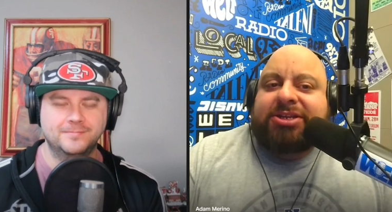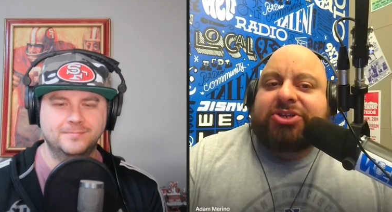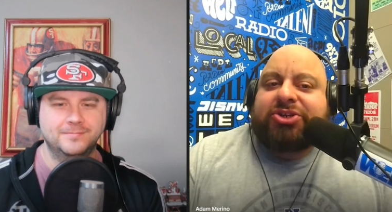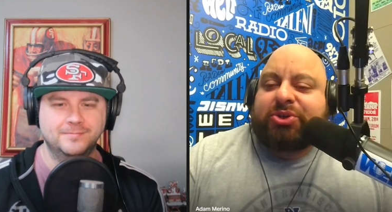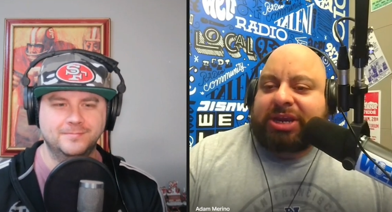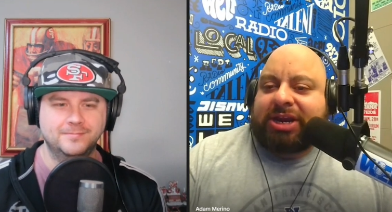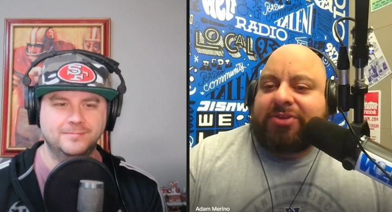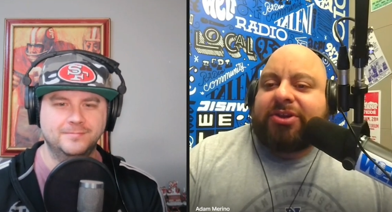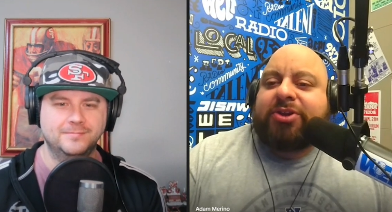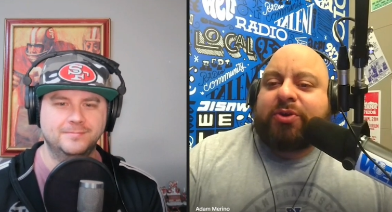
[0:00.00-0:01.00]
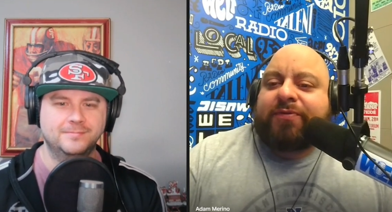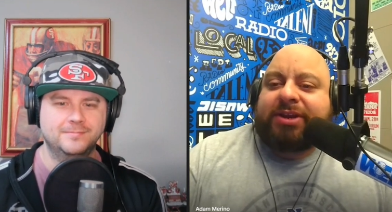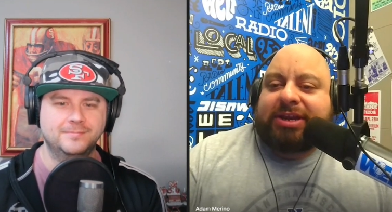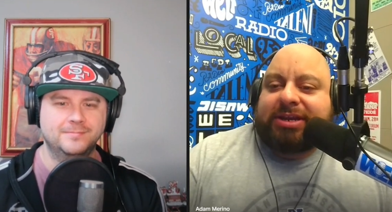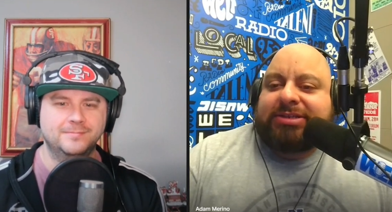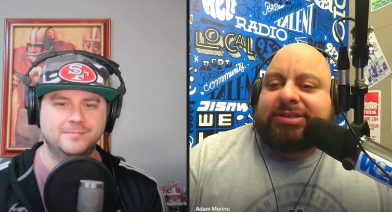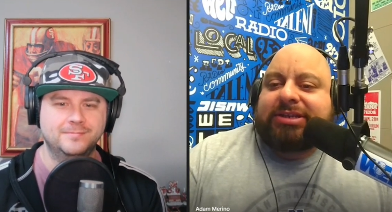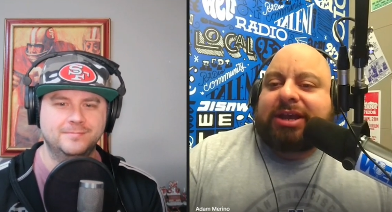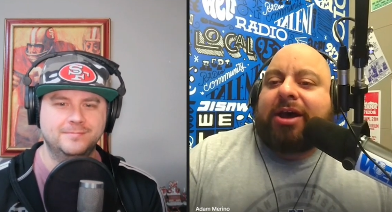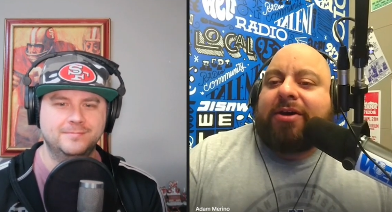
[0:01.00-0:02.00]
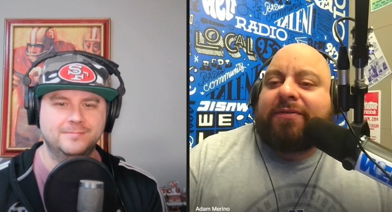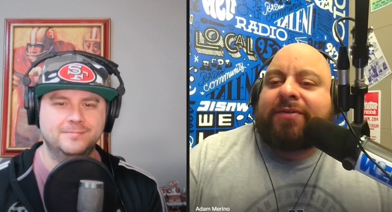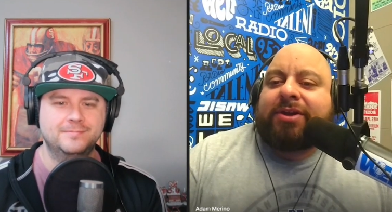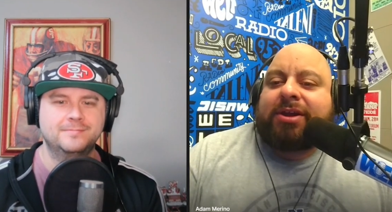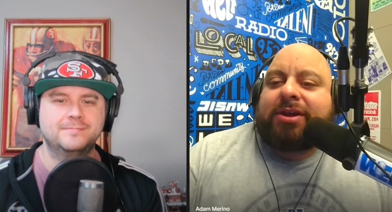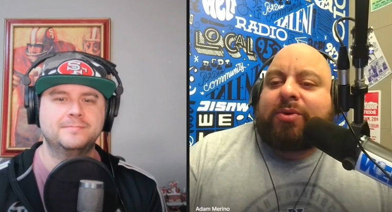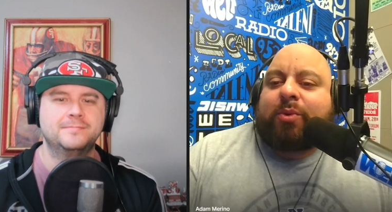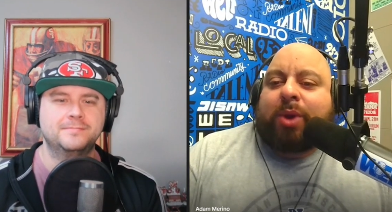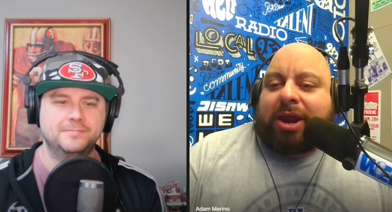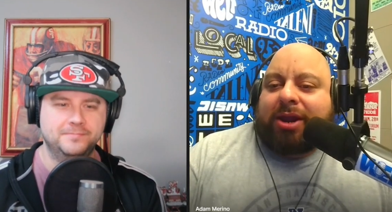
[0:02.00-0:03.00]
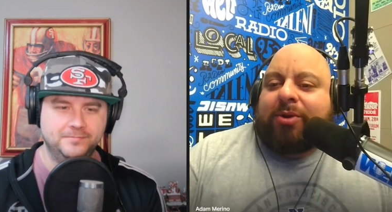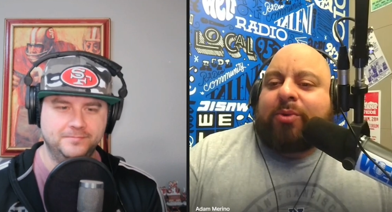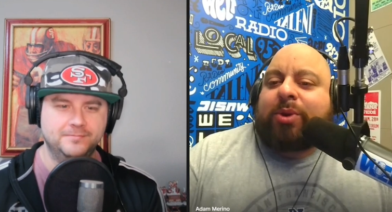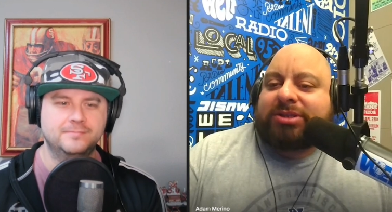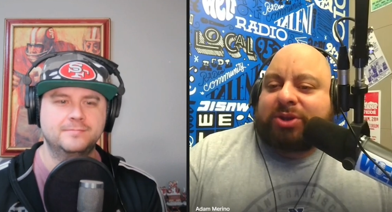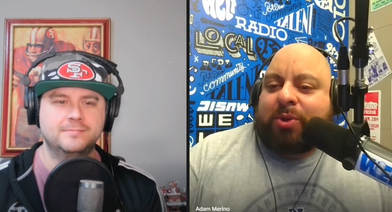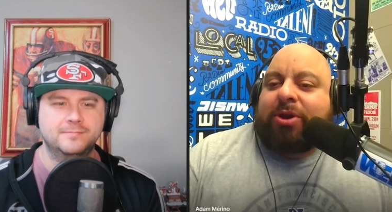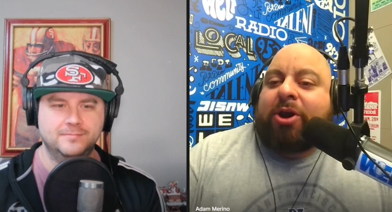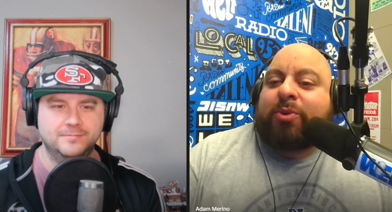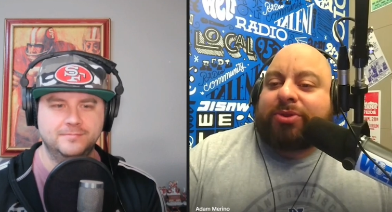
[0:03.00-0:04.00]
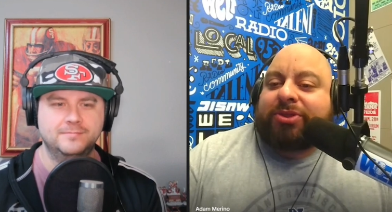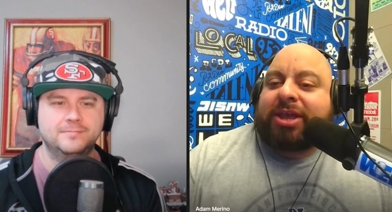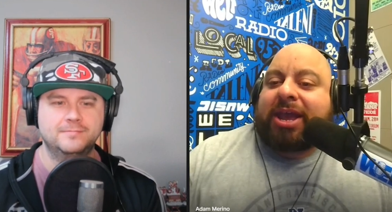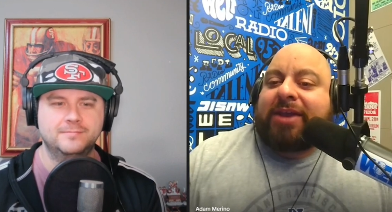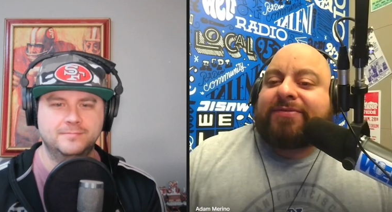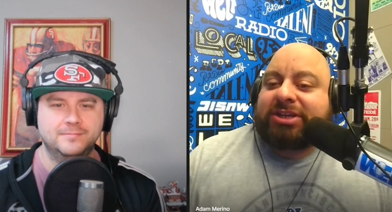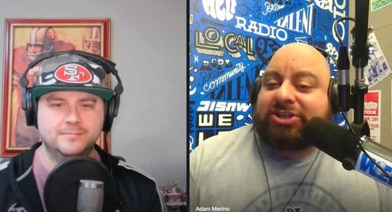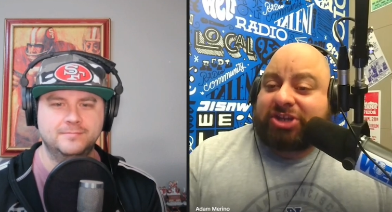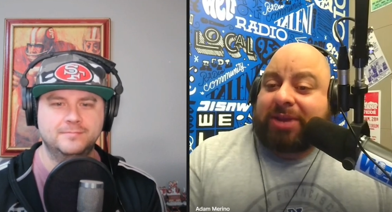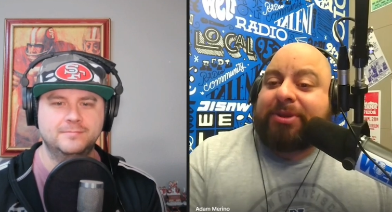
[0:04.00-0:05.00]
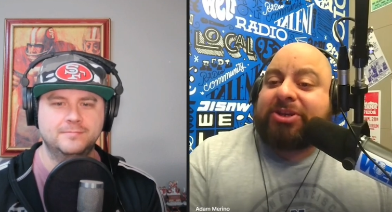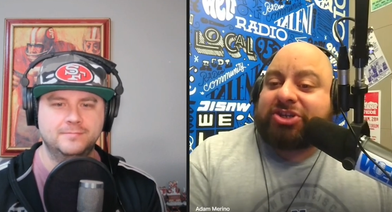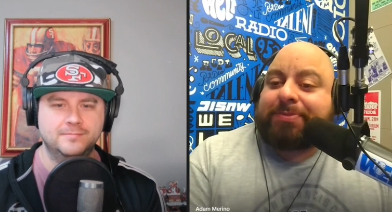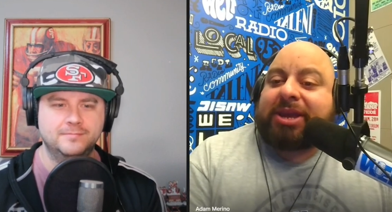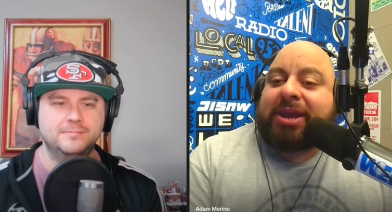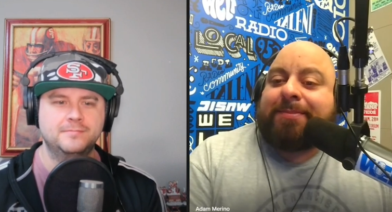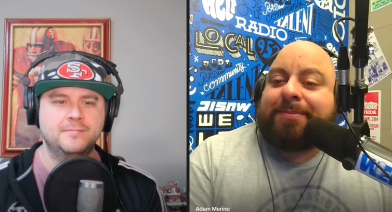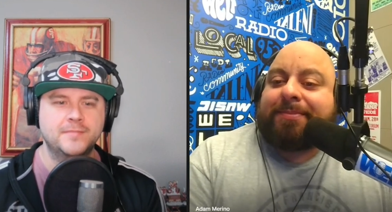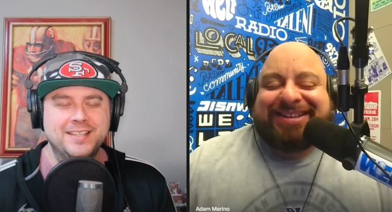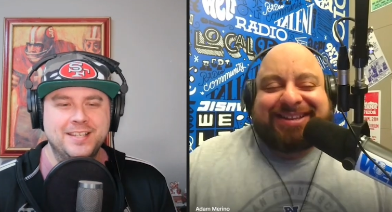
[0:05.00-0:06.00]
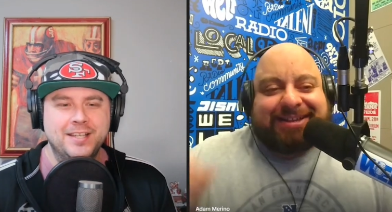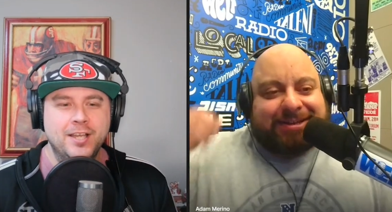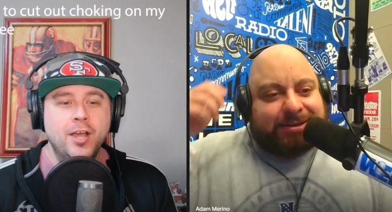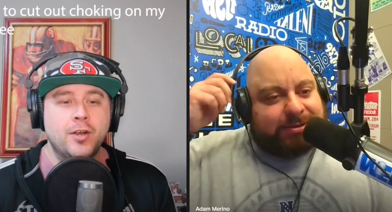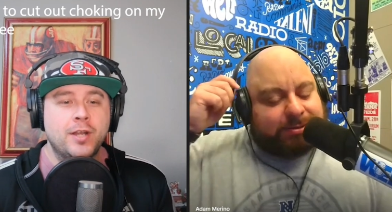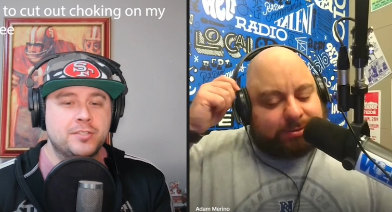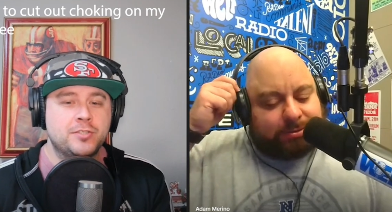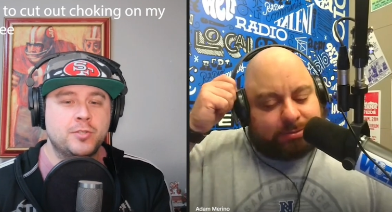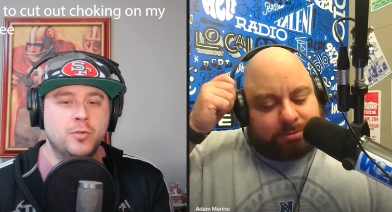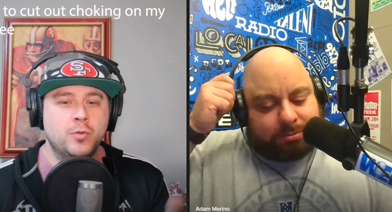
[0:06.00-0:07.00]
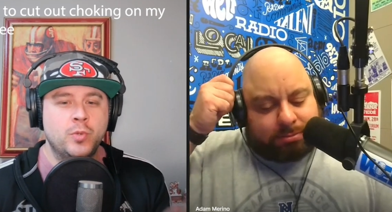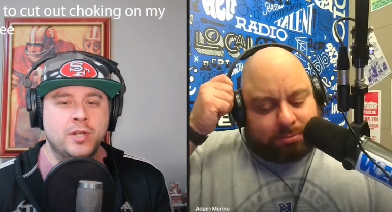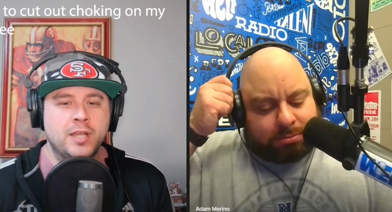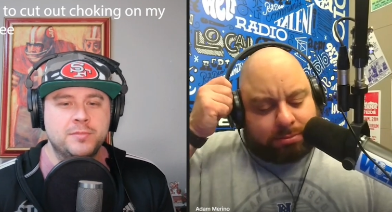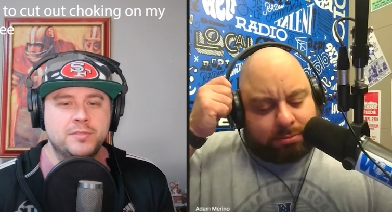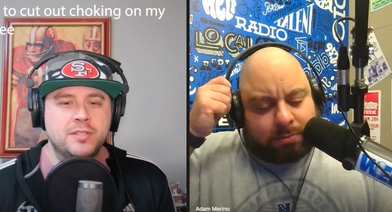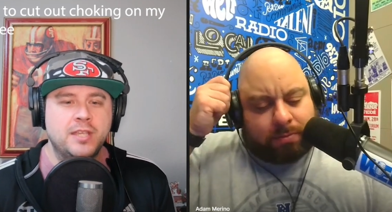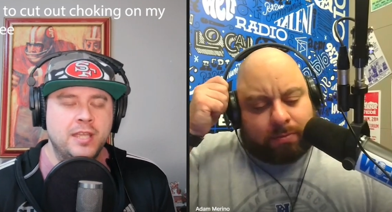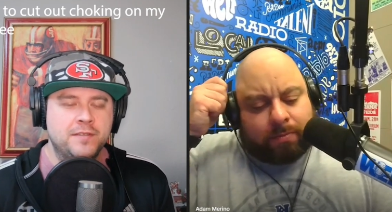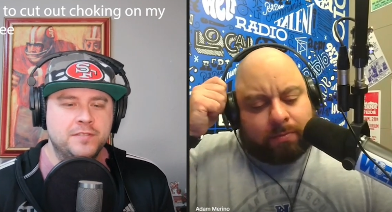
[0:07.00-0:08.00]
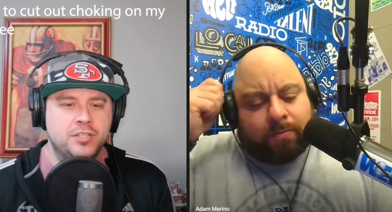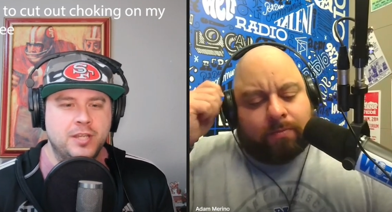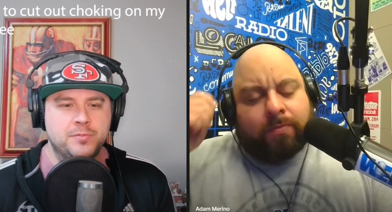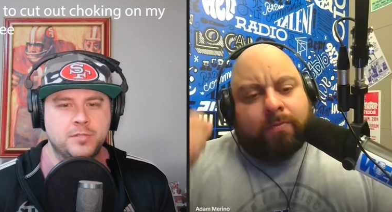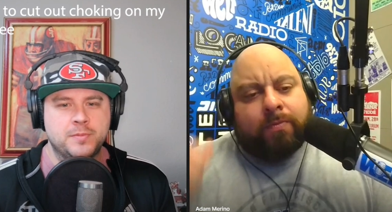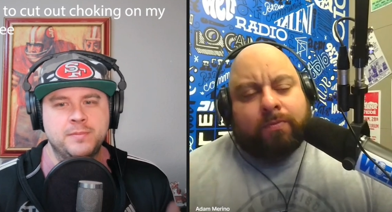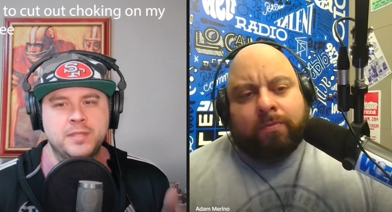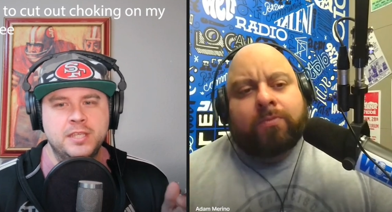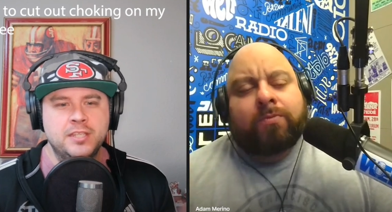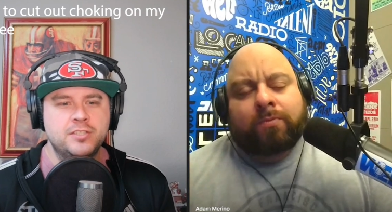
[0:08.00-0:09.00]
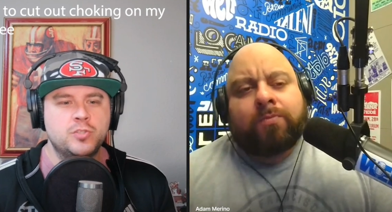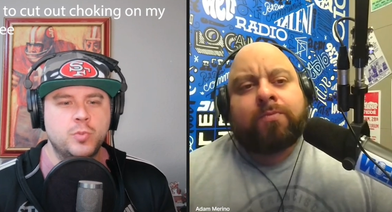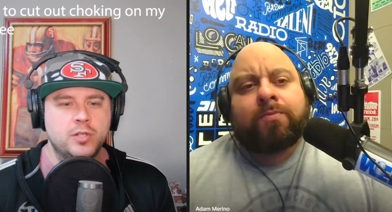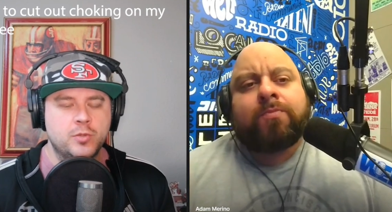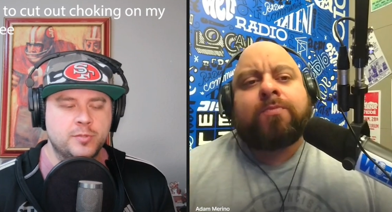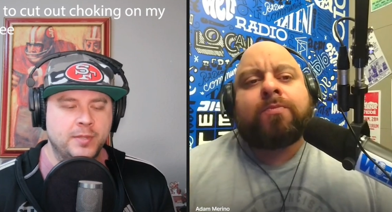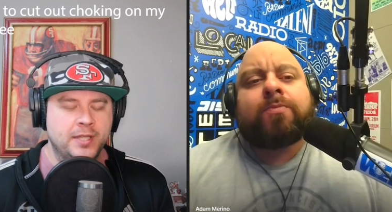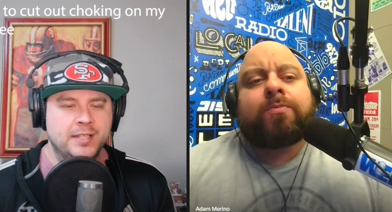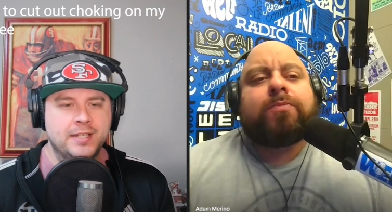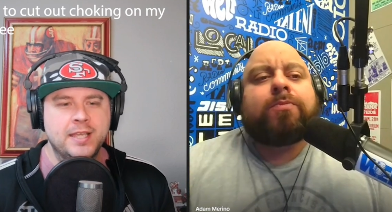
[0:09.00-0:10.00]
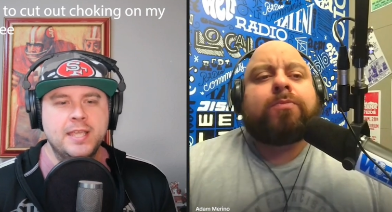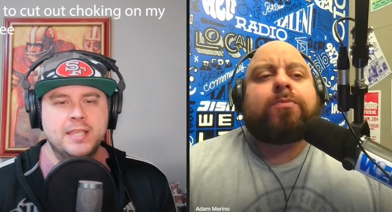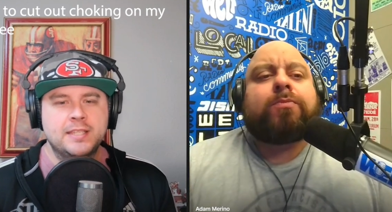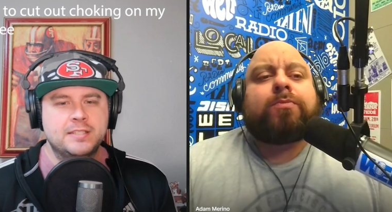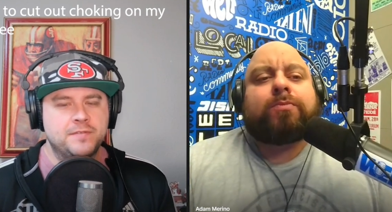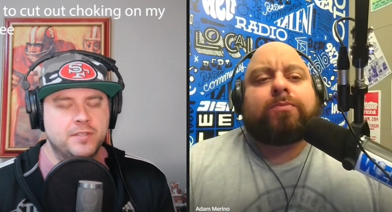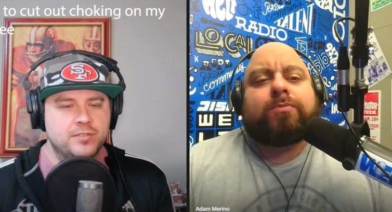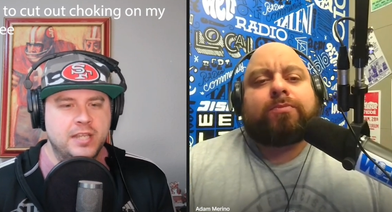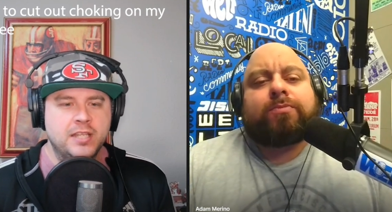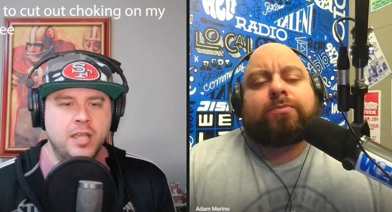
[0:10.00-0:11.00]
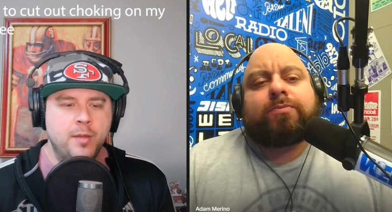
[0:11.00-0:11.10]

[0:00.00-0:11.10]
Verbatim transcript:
Speaker 1: did you hear the goofiness of where what's going on with the A F C Championship
Speaker 2: game? All right, so when it comes to the A F C Championship game, the easiest way to explain it is if there's any